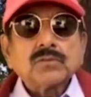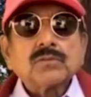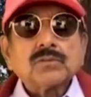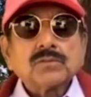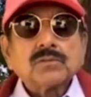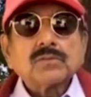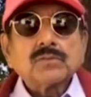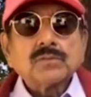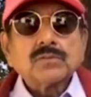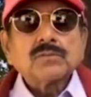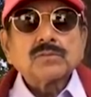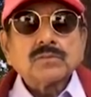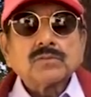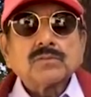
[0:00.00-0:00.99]

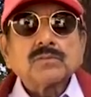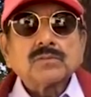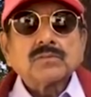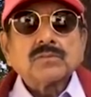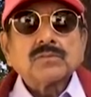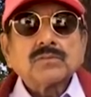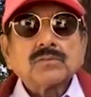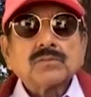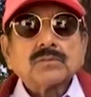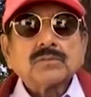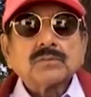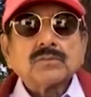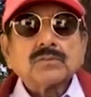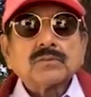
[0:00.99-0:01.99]

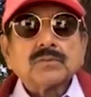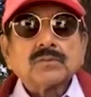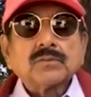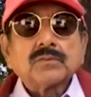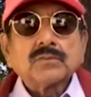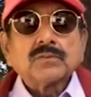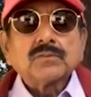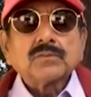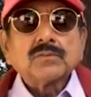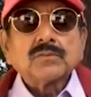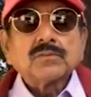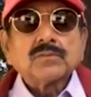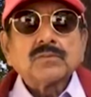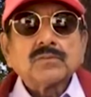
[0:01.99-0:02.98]

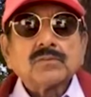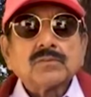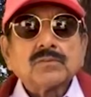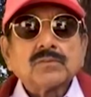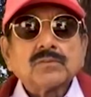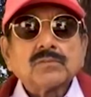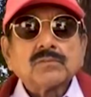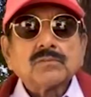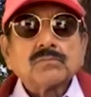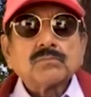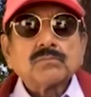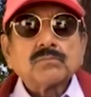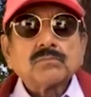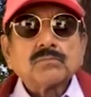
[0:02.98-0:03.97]

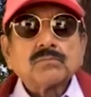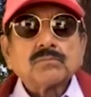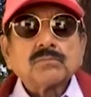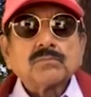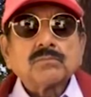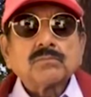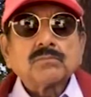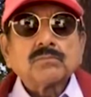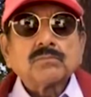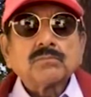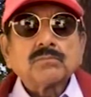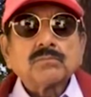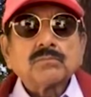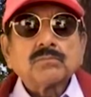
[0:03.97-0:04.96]

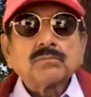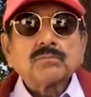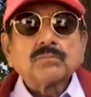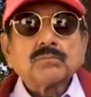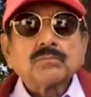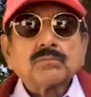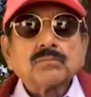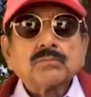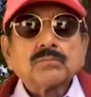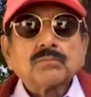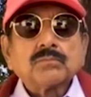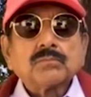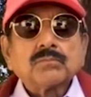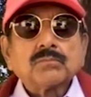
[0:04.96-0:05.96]

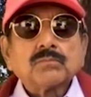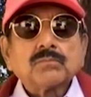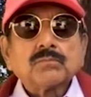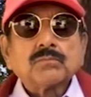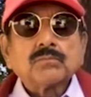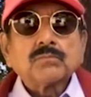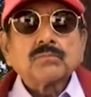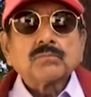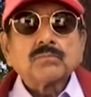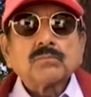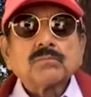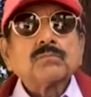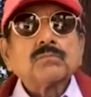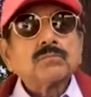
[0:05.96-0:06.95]

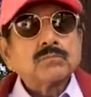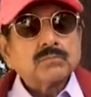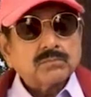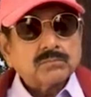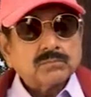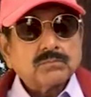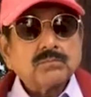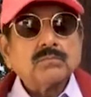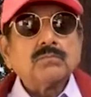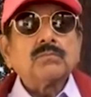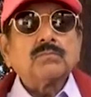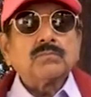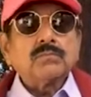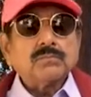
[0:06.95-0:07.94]

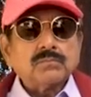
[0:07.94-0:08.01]
No words are spoken by the person on screen.